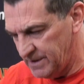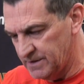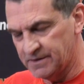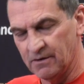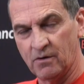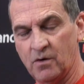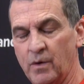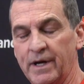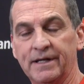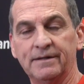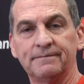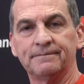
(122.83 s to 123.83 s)
just don't
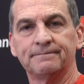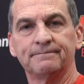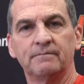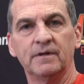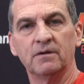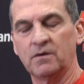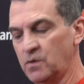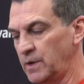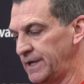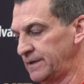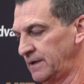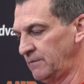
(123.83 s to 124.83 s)
quit. We don't
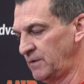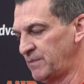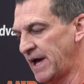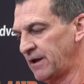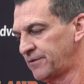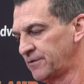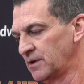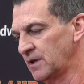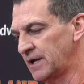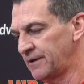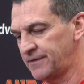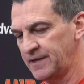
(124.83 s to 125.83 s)
quit, and we battled through a
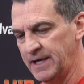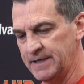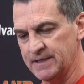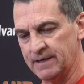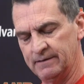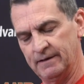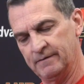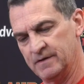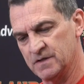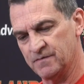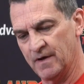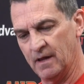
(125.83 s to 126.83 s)
lot of things that it
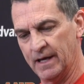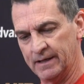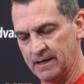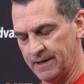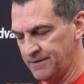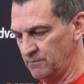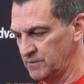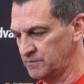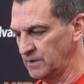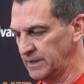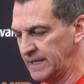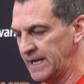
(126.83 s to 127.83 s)
just felt like nothing was
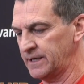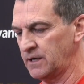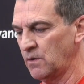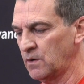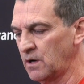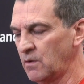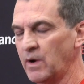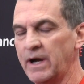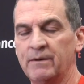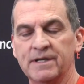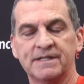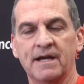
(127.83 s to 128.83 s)
really kind of going our
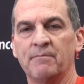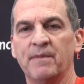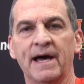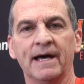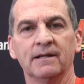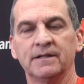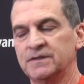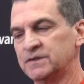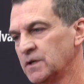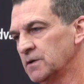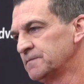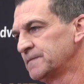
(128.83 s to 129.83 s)
way. We just kept battling,
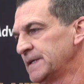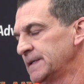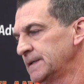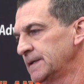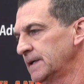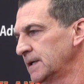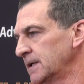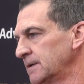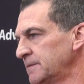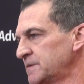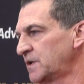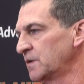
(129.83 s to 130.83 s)
so
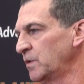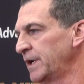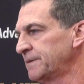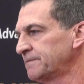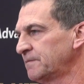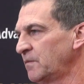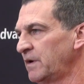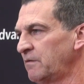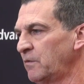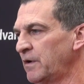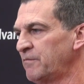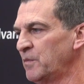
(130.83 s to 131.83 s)
uh, it's a good win. We,
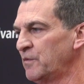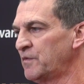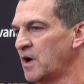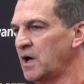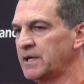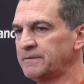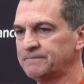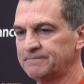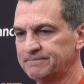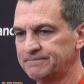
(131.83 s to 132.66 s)
we've moved on.